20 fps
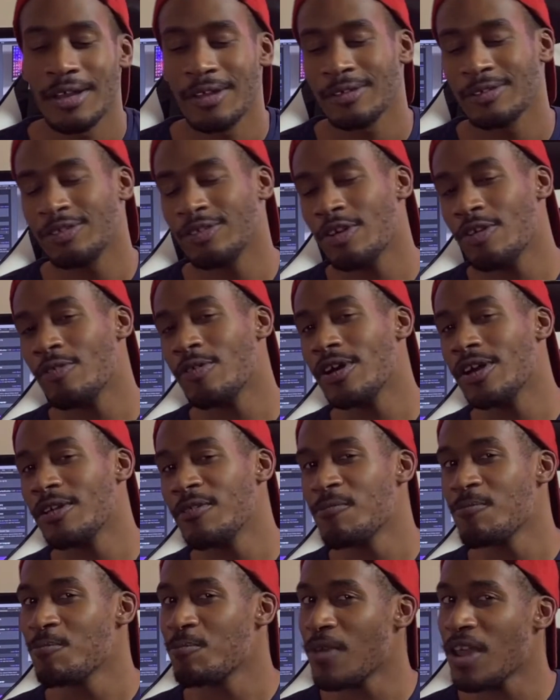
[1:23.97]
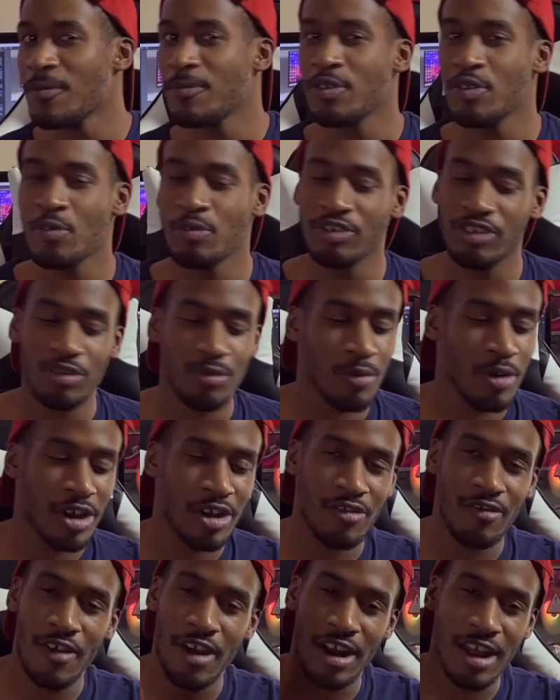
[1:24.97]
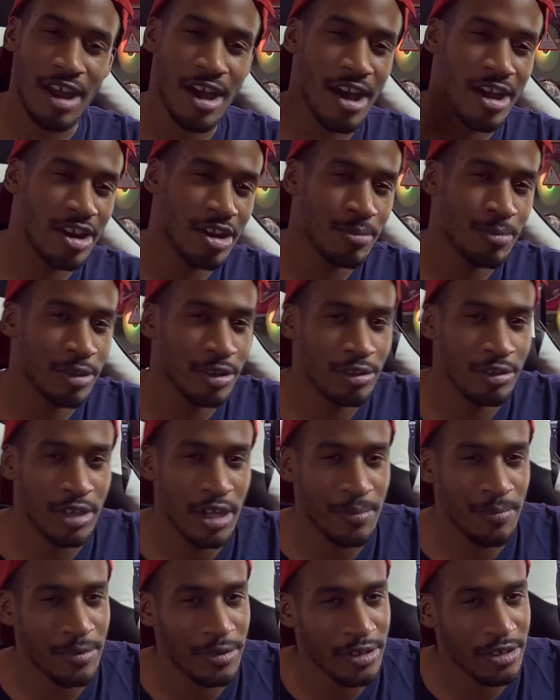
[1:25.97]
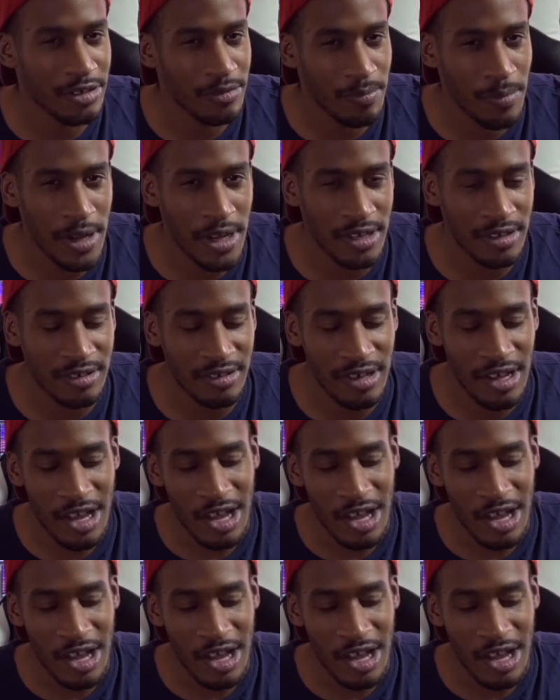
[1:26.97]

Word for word: You know what? Maybe you just want to ride a hot air balloon up into space